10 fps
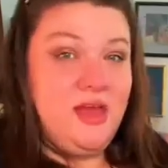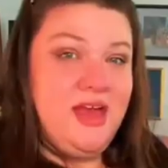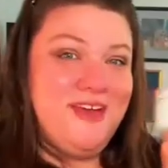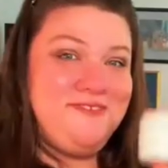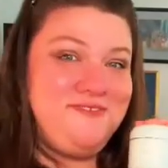
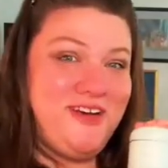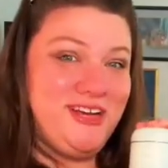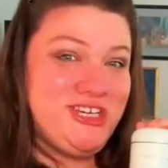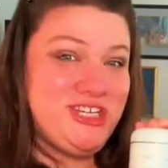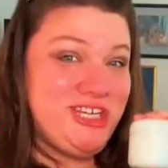
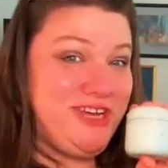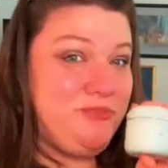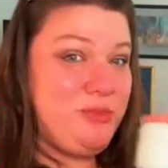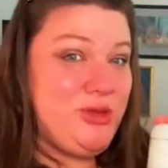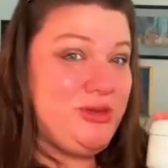Function
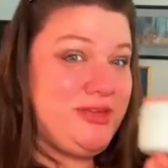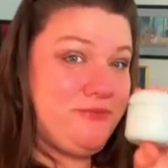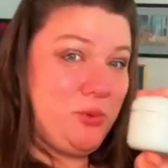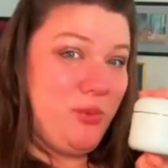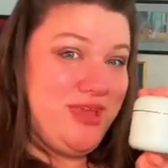of Beauty
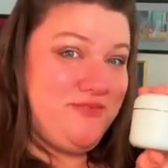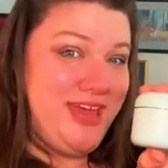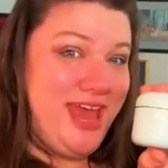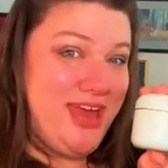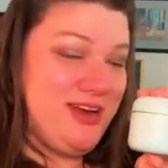for wavy
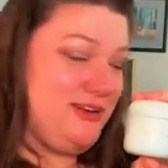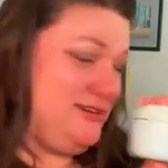hair,